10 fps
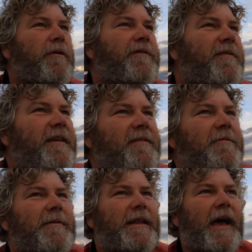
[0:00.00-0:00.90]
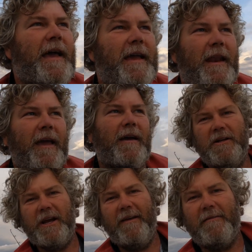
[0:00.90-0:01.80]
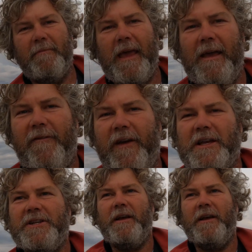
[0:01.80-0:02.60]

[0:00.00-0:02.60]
river system today. Going to go chase some kingfish.